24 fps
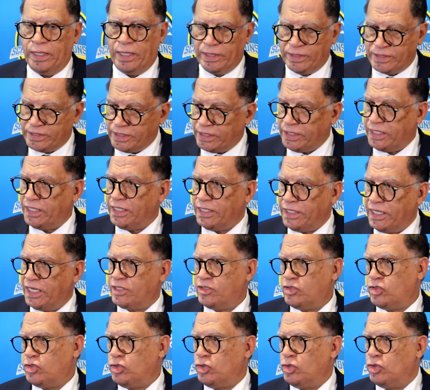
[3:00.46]
sitting
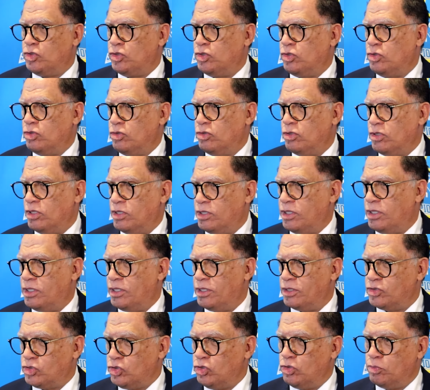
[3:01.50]
next to
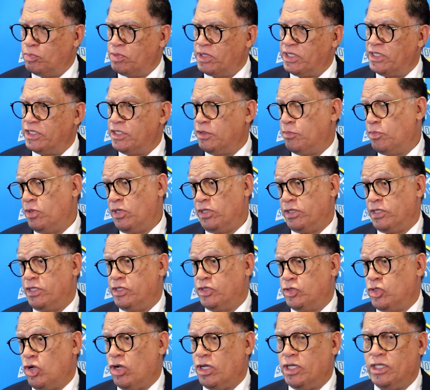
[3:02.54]
school principals and
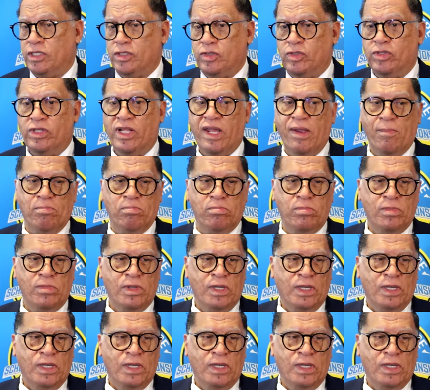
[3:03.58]
talking to them,